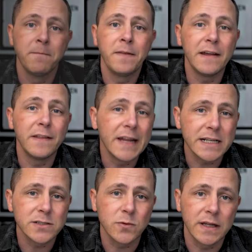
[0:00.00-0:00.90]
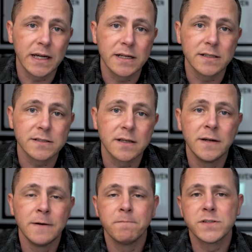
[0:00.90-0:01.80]
And that's what that is.
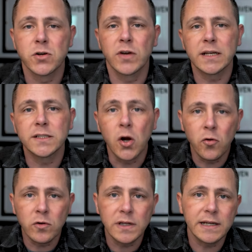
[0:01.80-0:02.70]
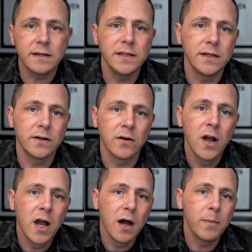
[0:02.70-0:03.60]
So get totally clear
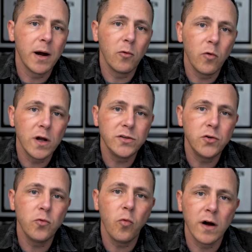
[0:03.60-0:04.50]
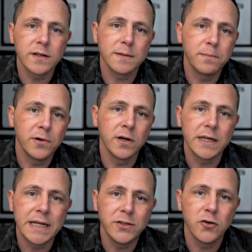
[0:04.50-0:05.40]
about what you want to put
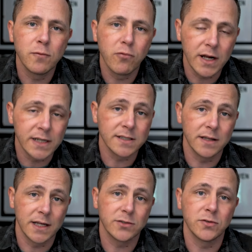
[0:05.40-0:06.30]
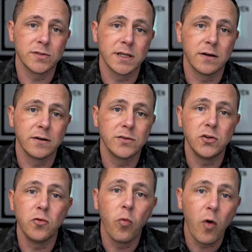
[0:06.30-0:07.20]
in your brain's electrical center. Do
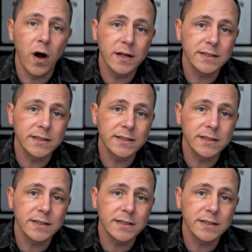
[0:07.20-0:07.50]
you want